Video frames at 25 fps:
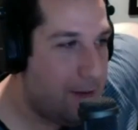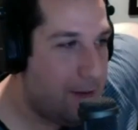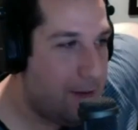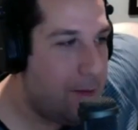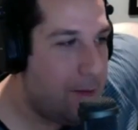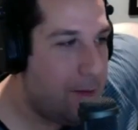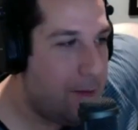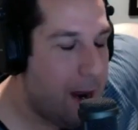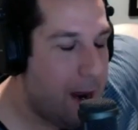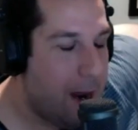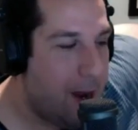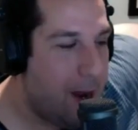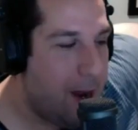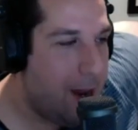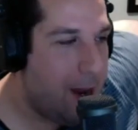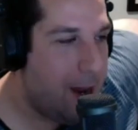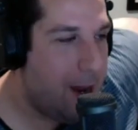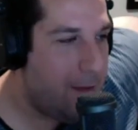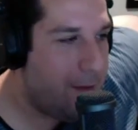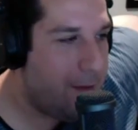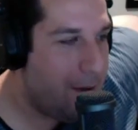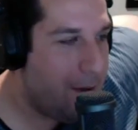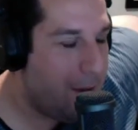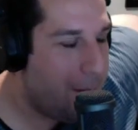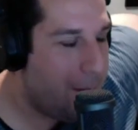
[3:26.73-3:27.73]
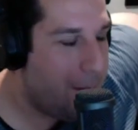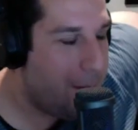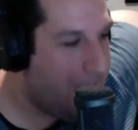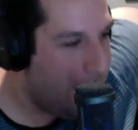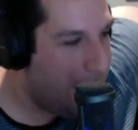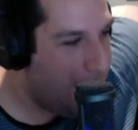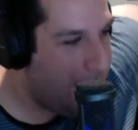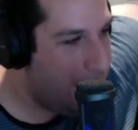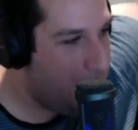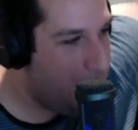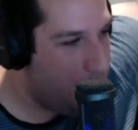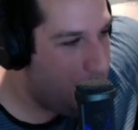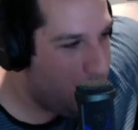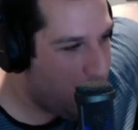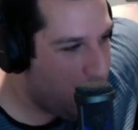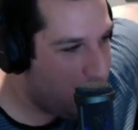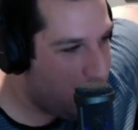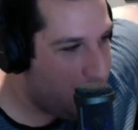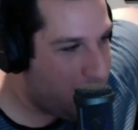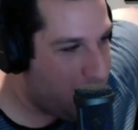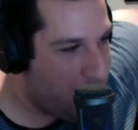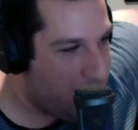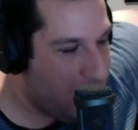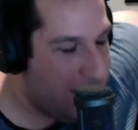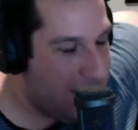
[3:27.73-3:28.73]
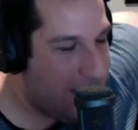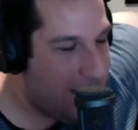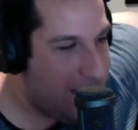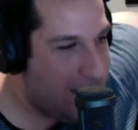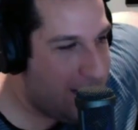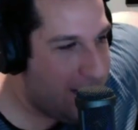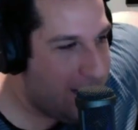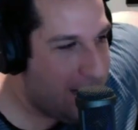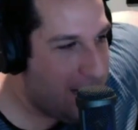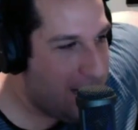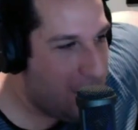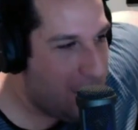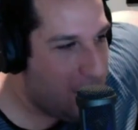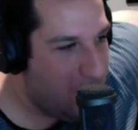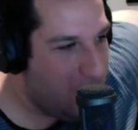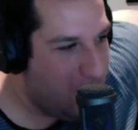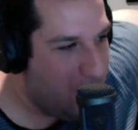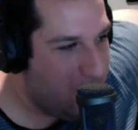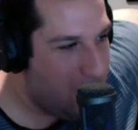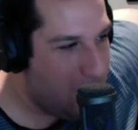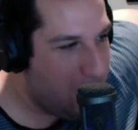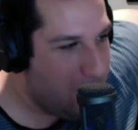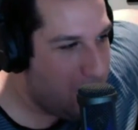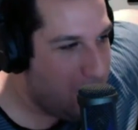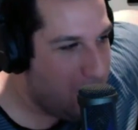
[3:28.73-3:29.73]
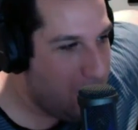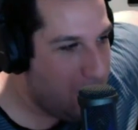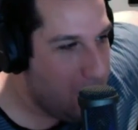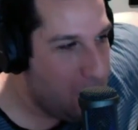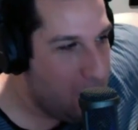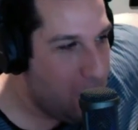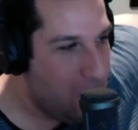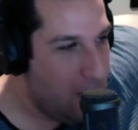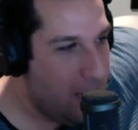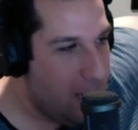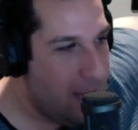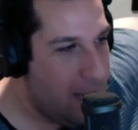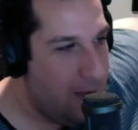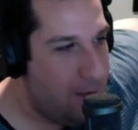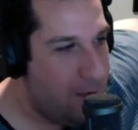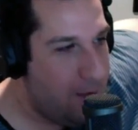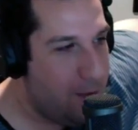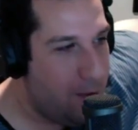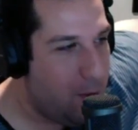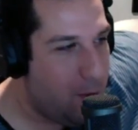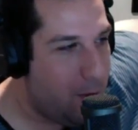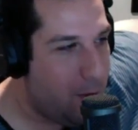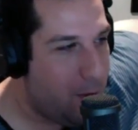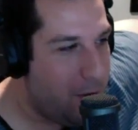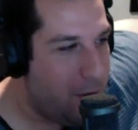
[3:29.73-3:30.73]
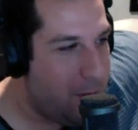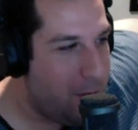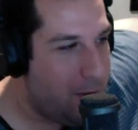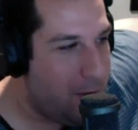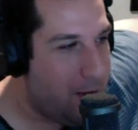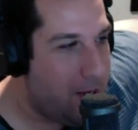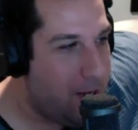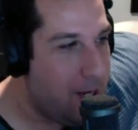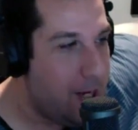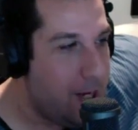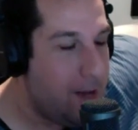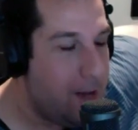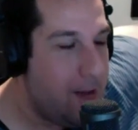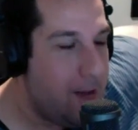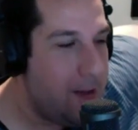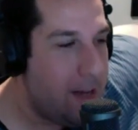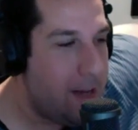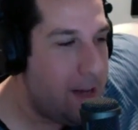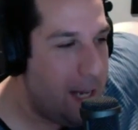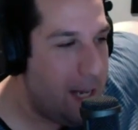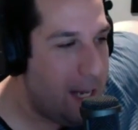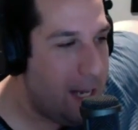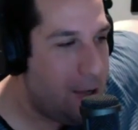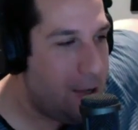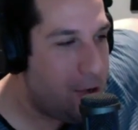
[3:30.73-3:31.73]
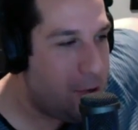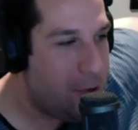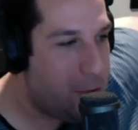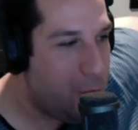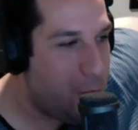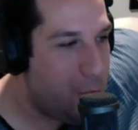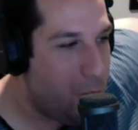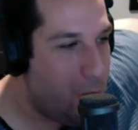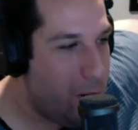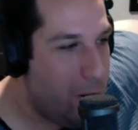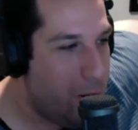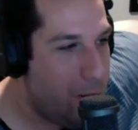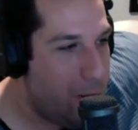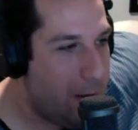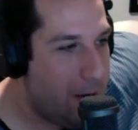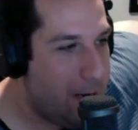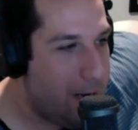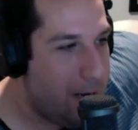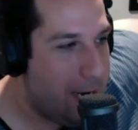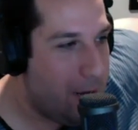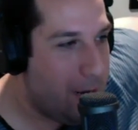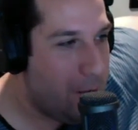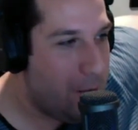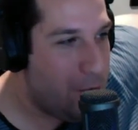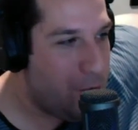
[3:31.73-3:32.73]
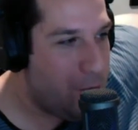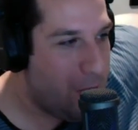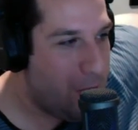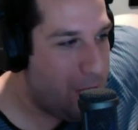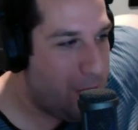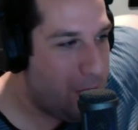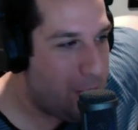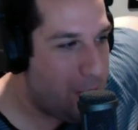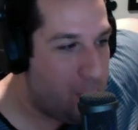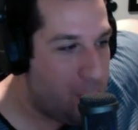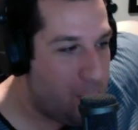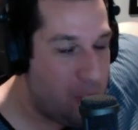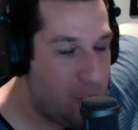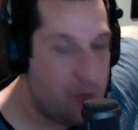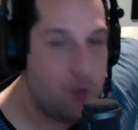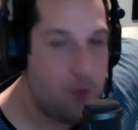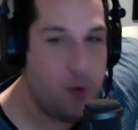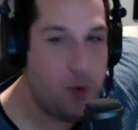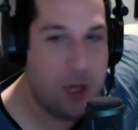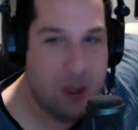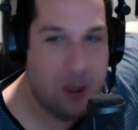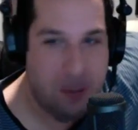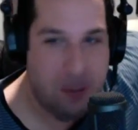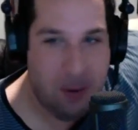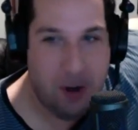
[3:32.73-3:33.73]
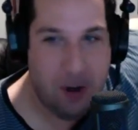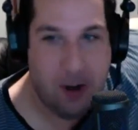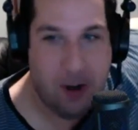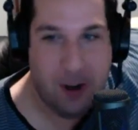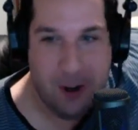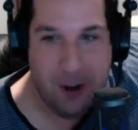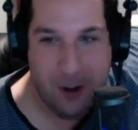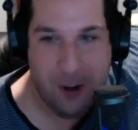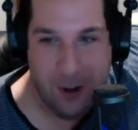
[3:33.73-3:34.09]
of Maine just said, and I quote, if you're worried about teenagers who worry about net neutrality should just read a book.